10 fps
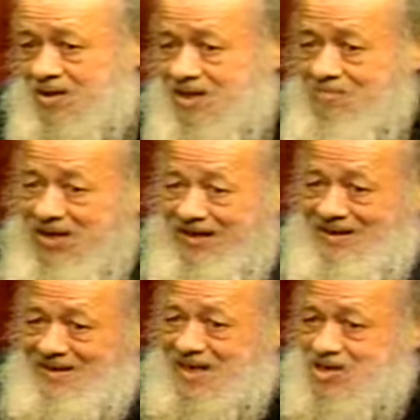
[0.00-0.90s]
The minister
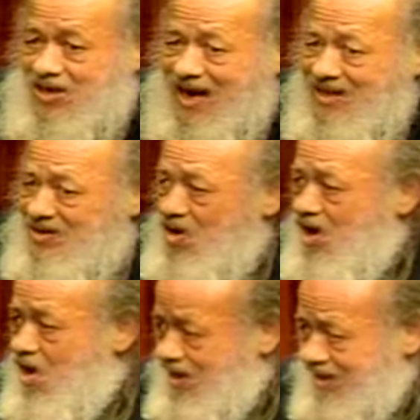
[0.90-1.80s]
saying you can't store
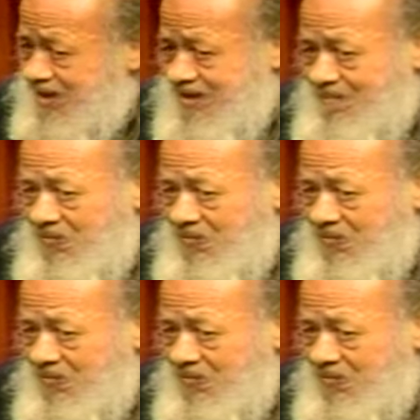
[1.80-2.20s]
conch in it.